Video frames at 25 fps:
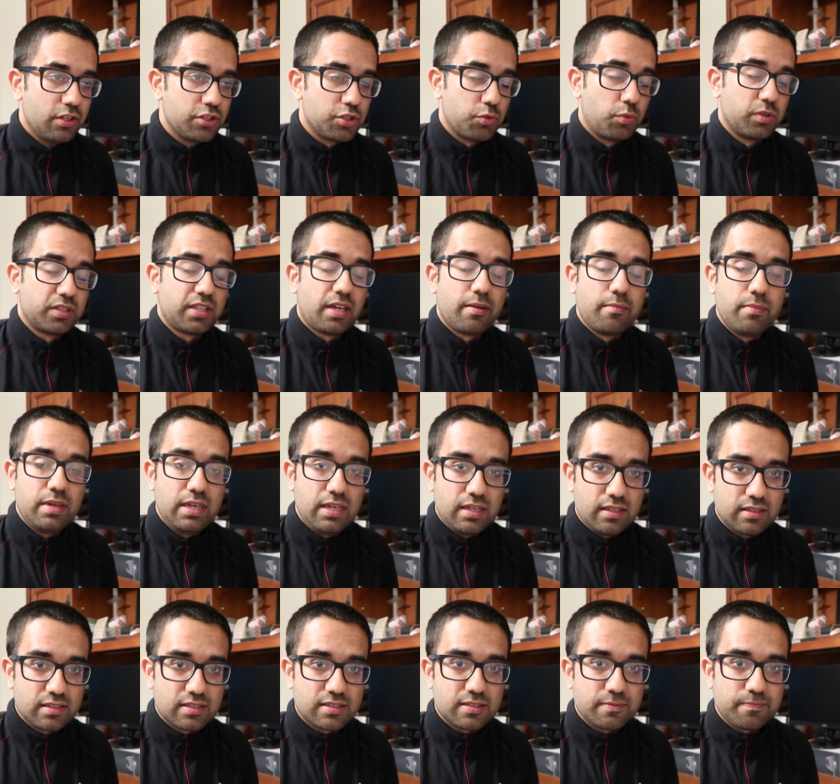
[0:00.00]
So what that
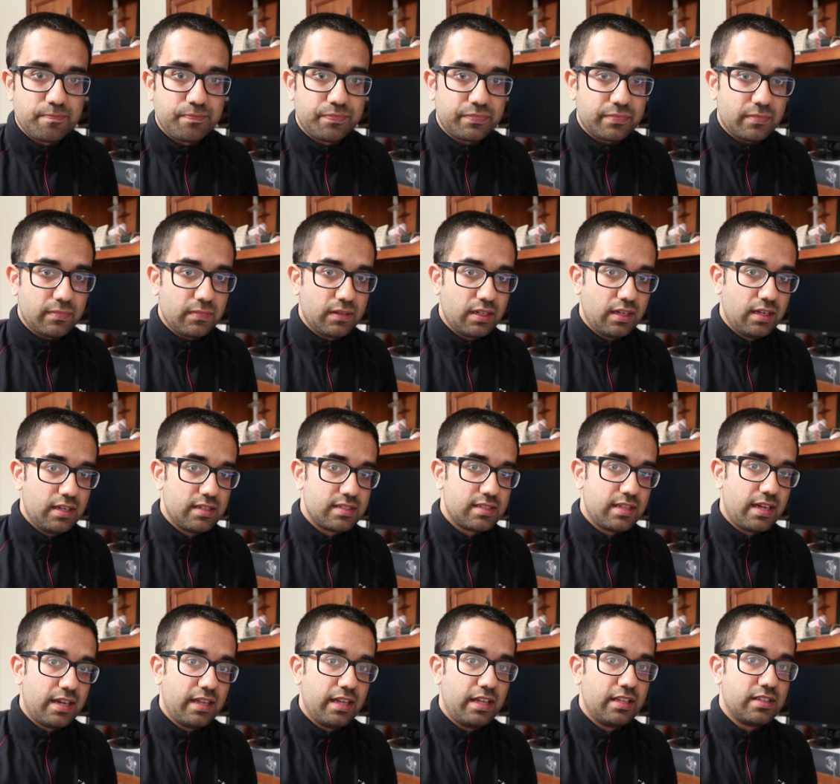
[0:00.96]
means is
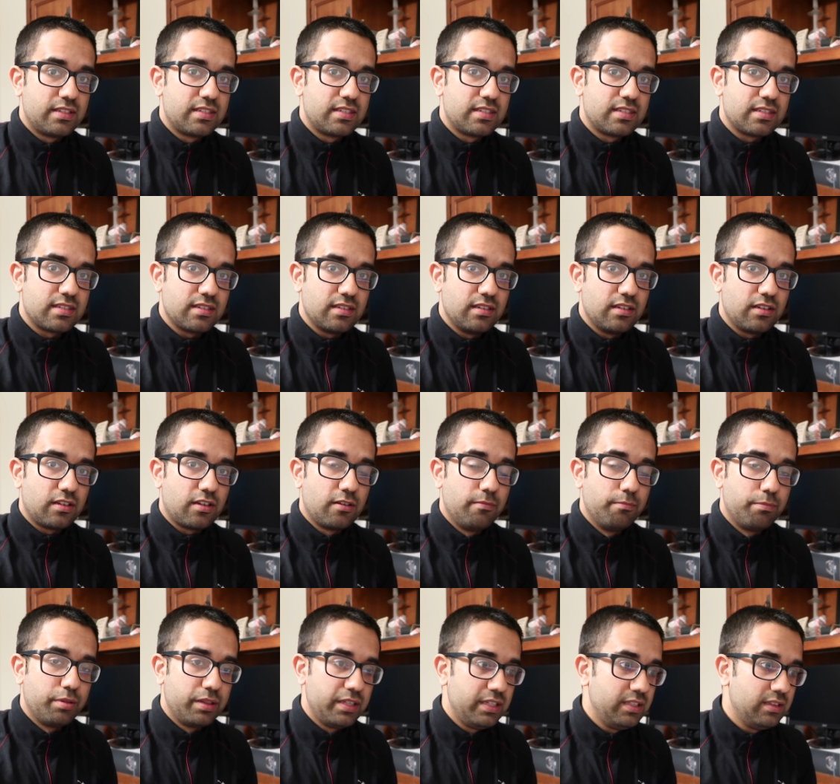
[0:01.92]
that it's
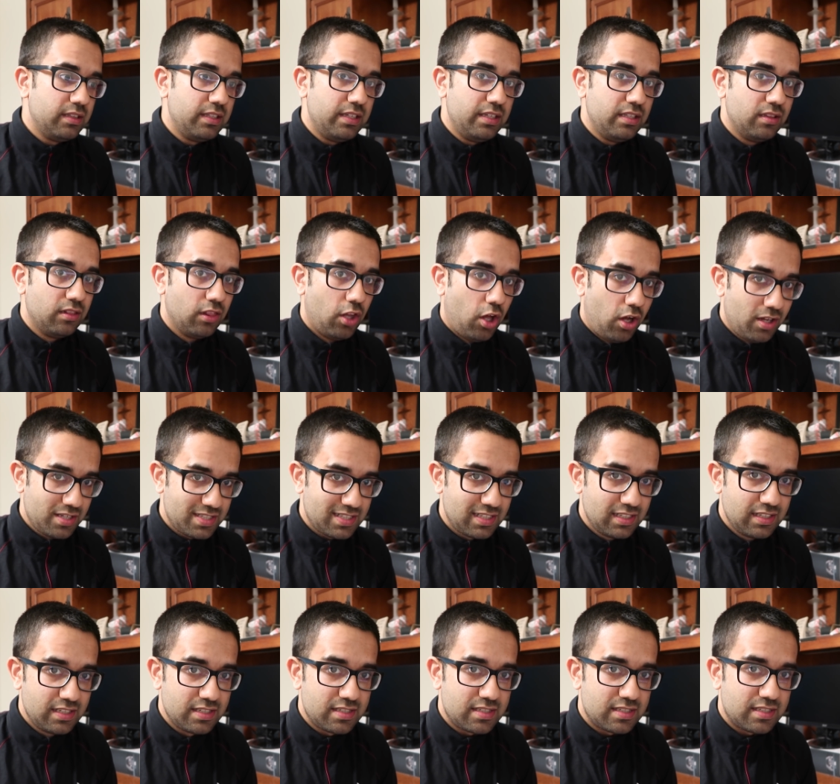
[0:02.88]
completely
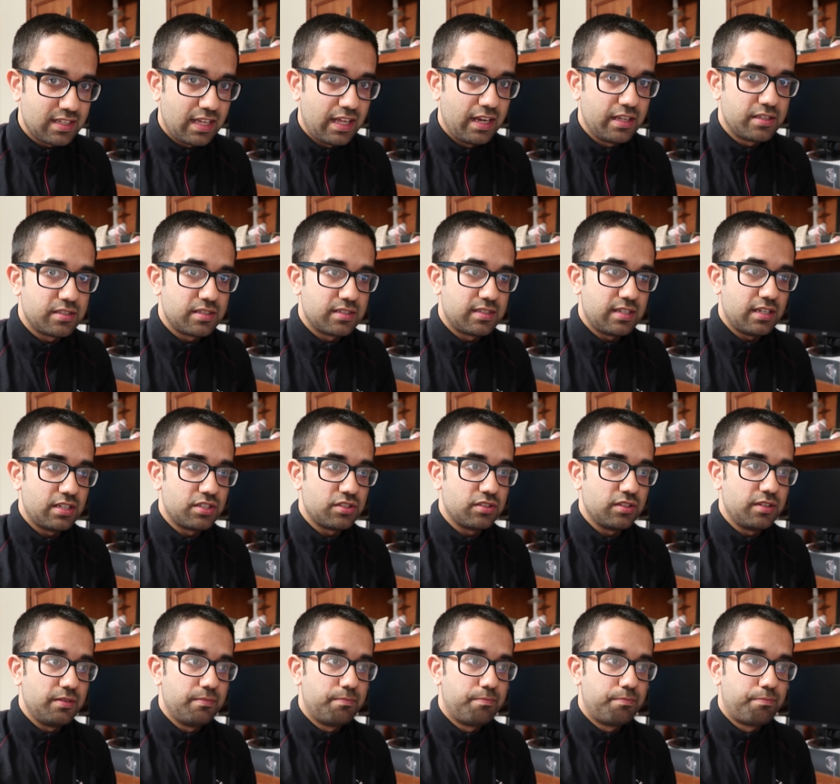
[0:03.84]
lossless, and it's
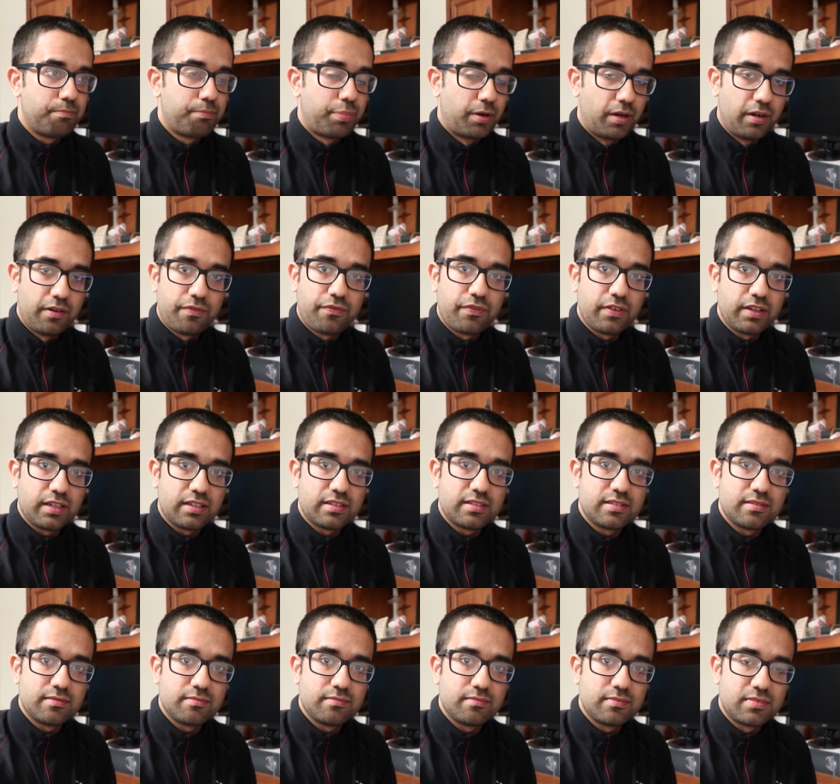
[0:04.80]
essentially
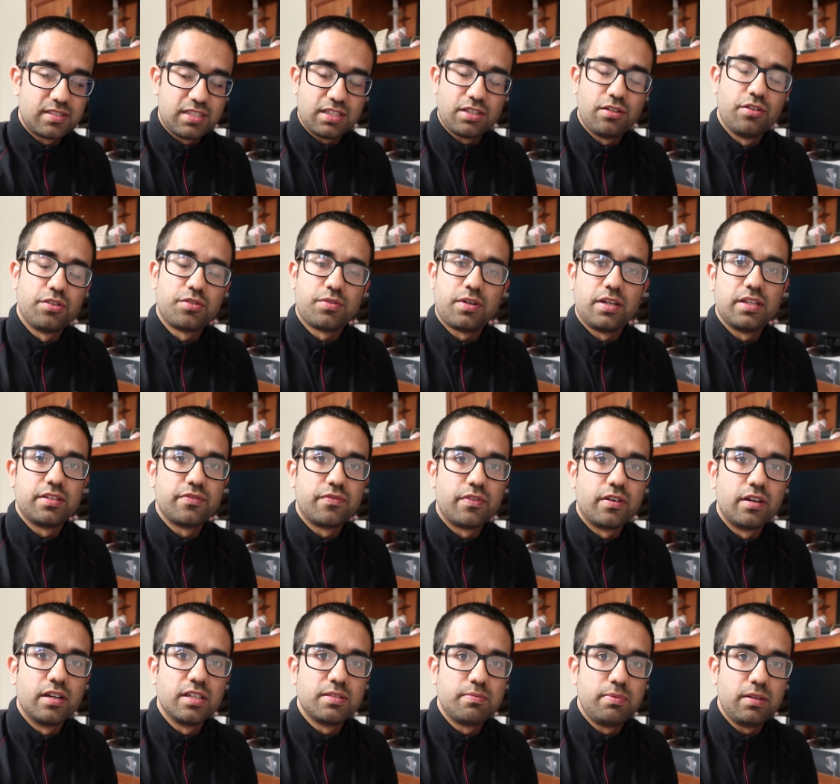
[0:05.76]
perfect signal
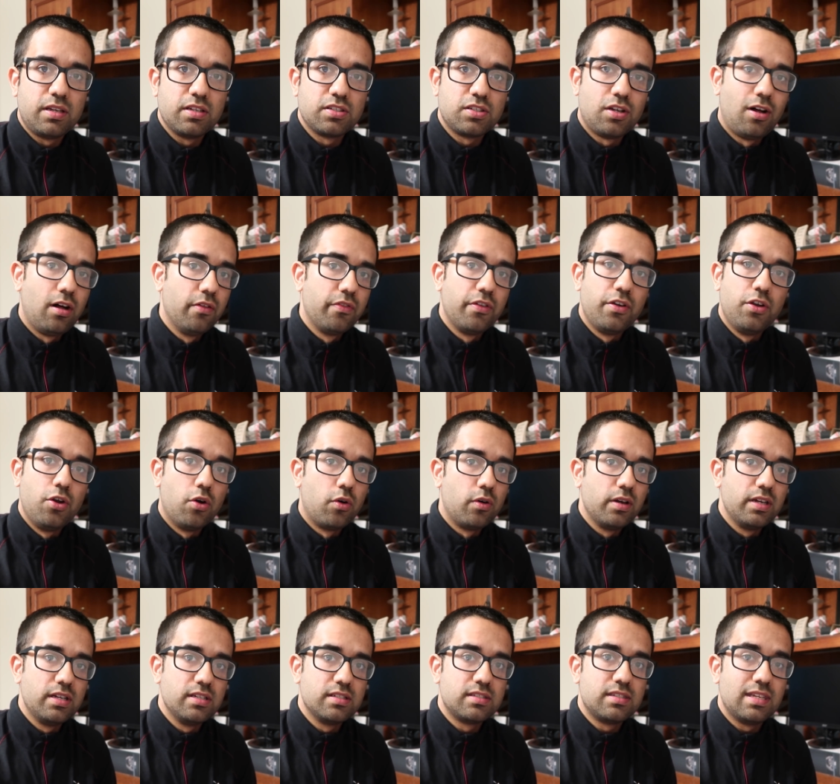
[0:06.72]
transference because all the
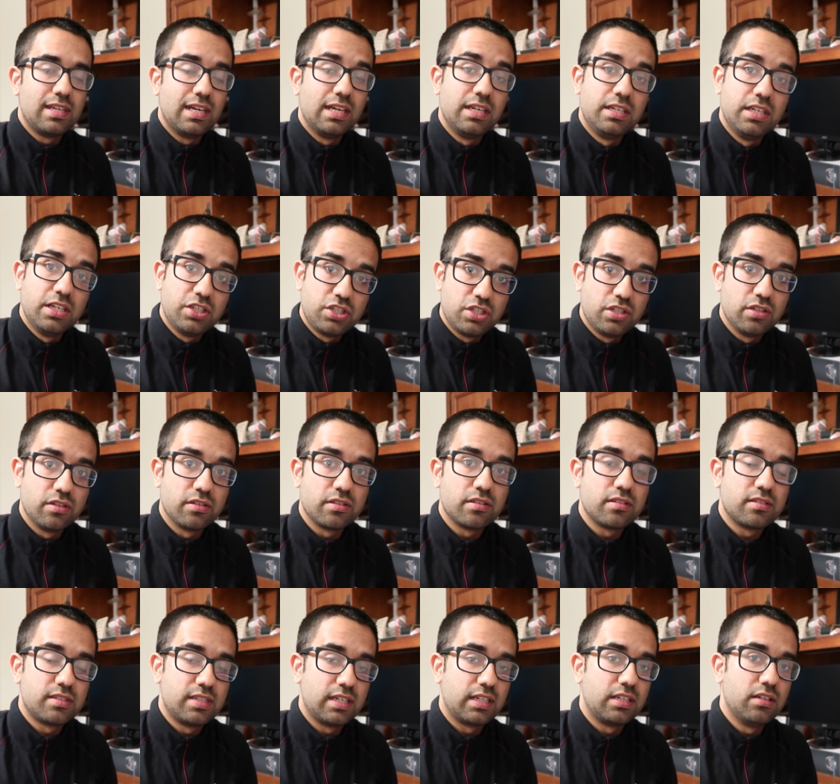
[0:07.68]
noise in a
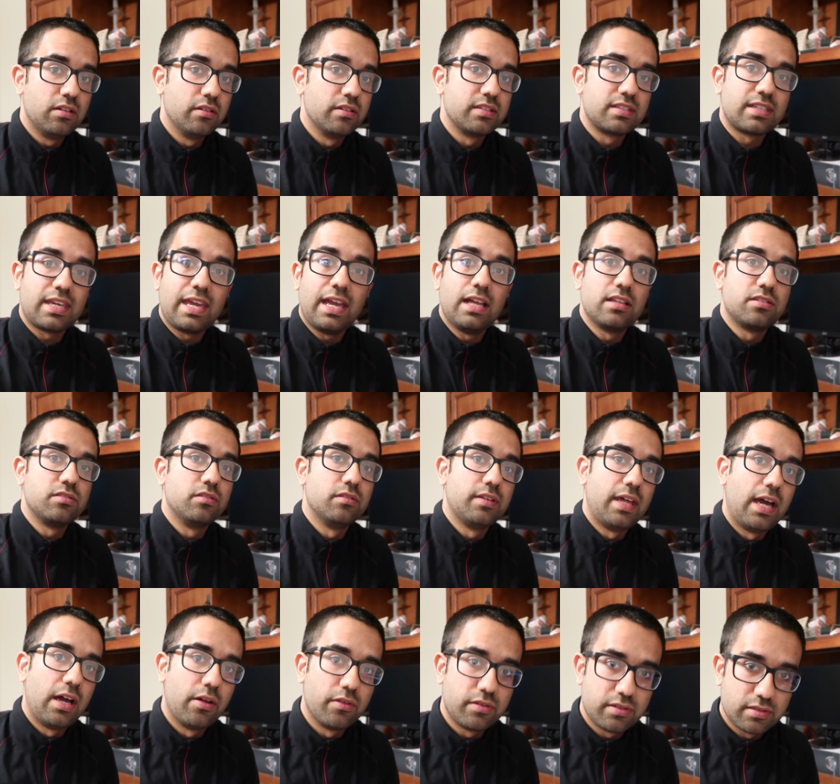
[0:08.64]
digital signal is canceled
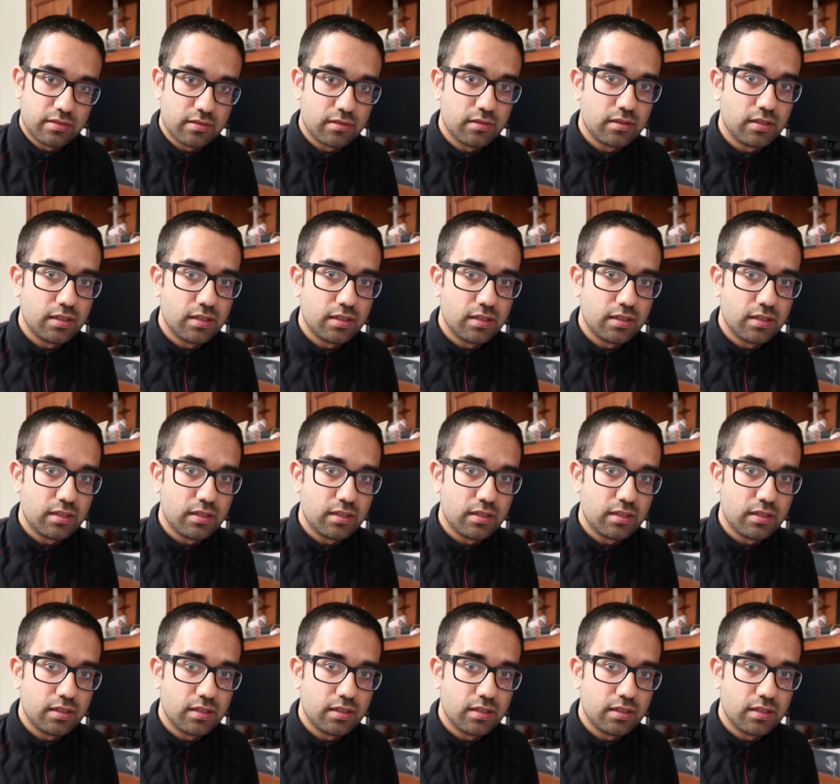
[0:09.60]
out.